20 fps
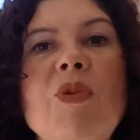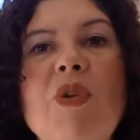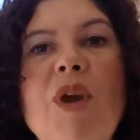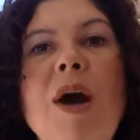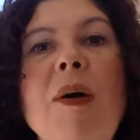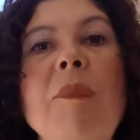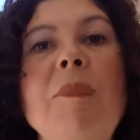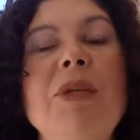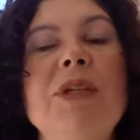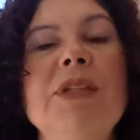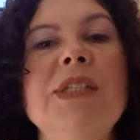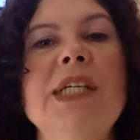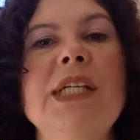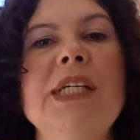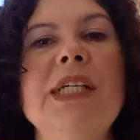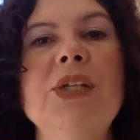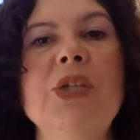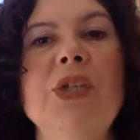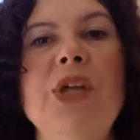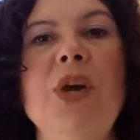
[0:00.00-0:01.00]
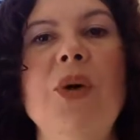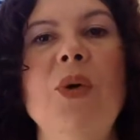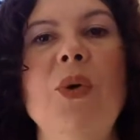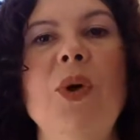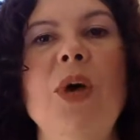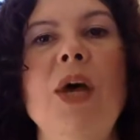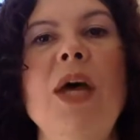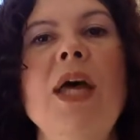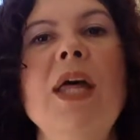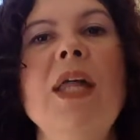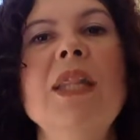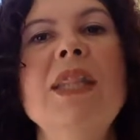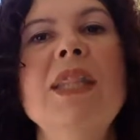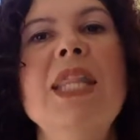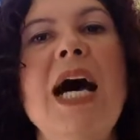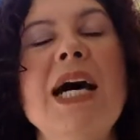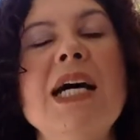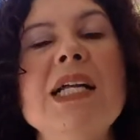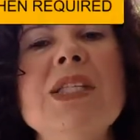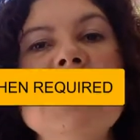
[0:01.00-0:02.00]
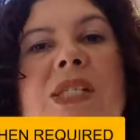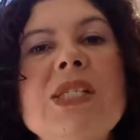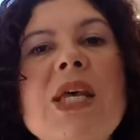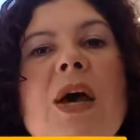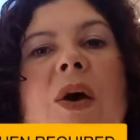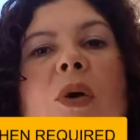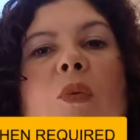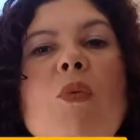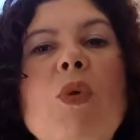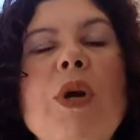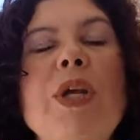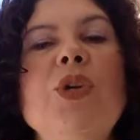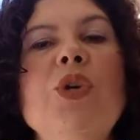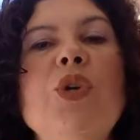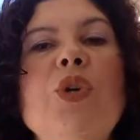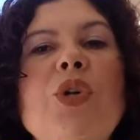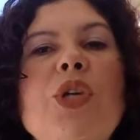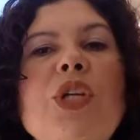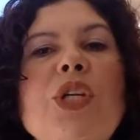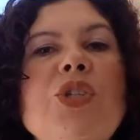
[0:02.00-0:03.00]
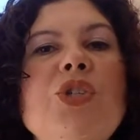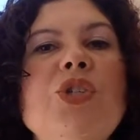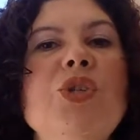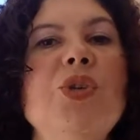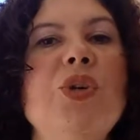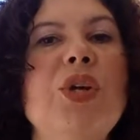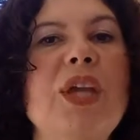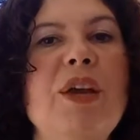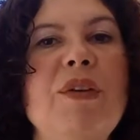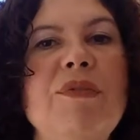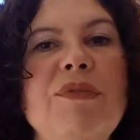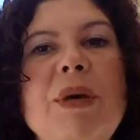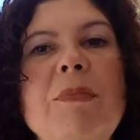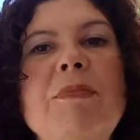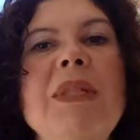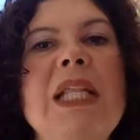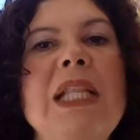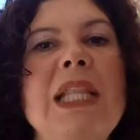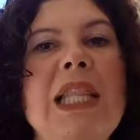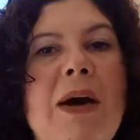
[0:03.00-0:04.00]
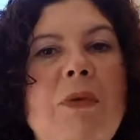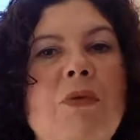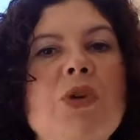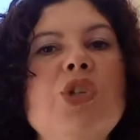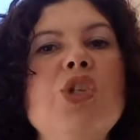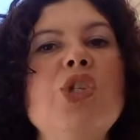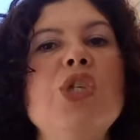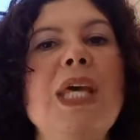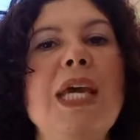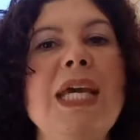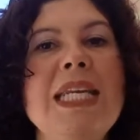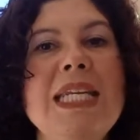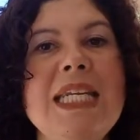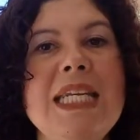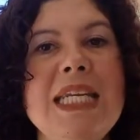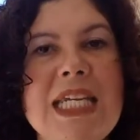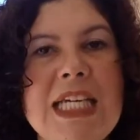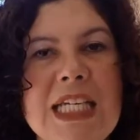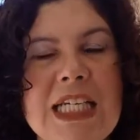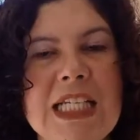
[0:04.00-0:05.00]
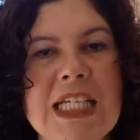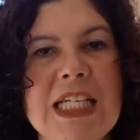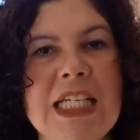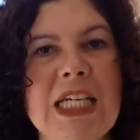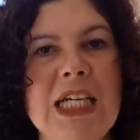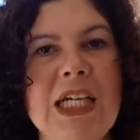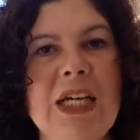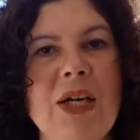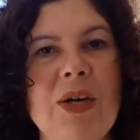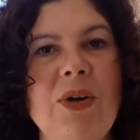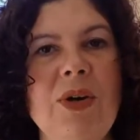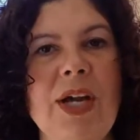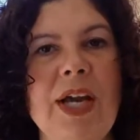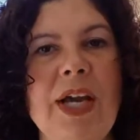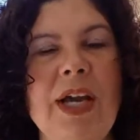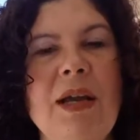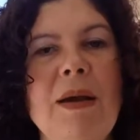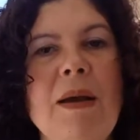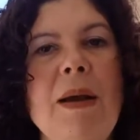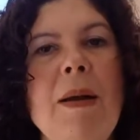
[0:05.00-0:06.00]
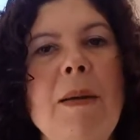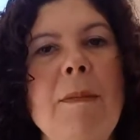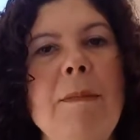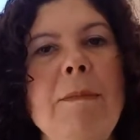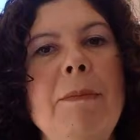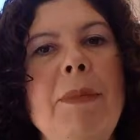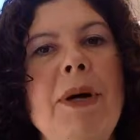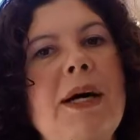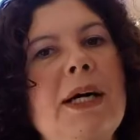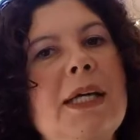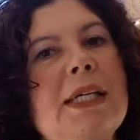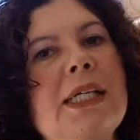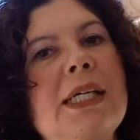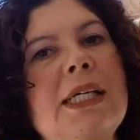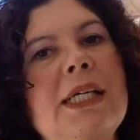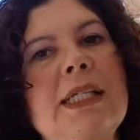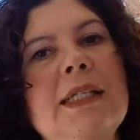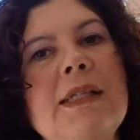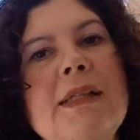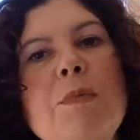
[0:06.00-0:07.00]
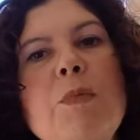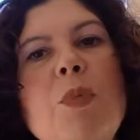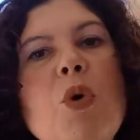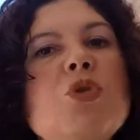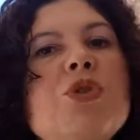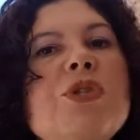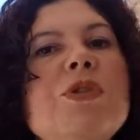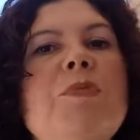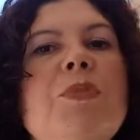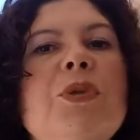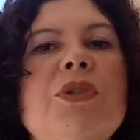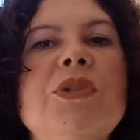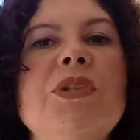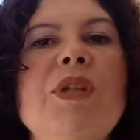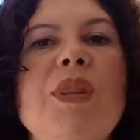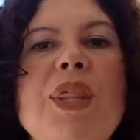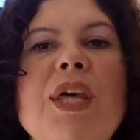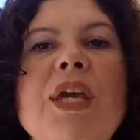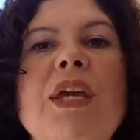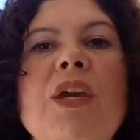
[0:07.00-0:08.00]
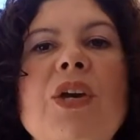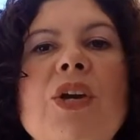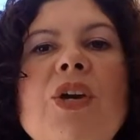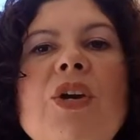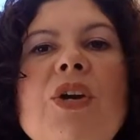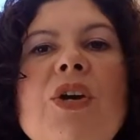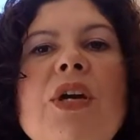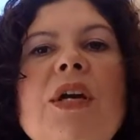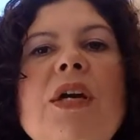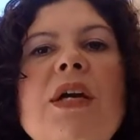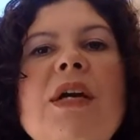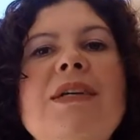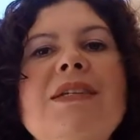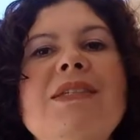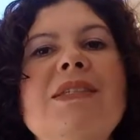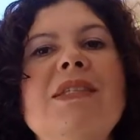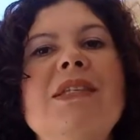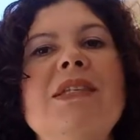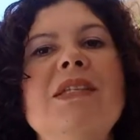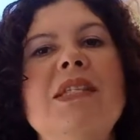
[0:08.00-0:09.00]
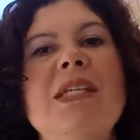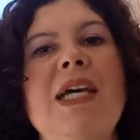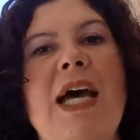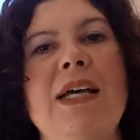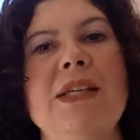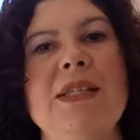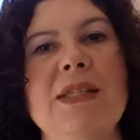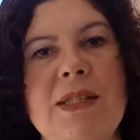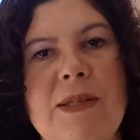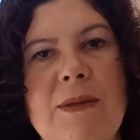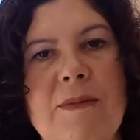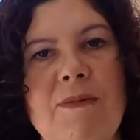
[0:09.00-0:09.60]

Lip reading: grammar they don't know. That's when you need to give them the language they need, okay? But the most important thing here is the task,